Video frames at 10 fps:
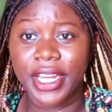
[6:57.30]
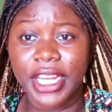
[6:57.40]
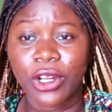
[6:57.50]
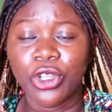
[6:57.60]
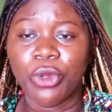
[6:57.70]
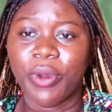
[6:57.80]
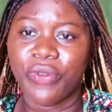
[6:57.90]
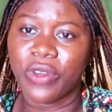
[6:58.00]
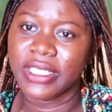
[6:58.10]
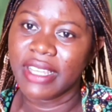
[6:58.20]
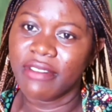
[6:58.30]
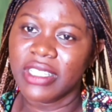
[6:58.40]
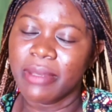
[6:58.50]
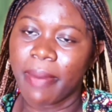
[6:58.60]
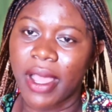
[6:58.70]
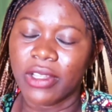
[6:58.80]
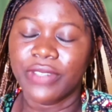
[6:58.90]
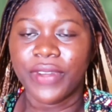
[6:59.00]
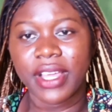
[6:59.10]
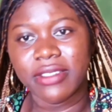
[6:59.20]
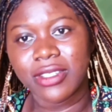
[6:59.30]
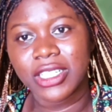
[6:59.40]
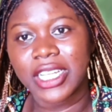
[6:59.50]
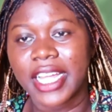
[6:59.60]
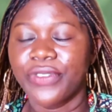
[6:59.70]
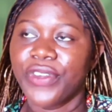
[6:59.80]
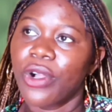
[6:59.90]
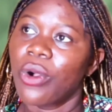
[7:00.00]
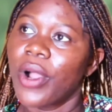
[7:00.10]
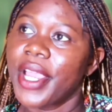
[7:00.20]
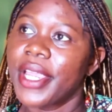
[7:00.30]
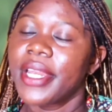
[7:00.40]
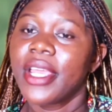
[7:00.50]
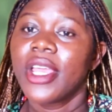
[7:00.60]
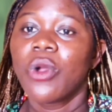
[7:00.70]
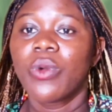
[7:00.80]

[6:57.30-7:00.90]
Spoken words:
Going alone, you pay £470 for health surcharge. If you're going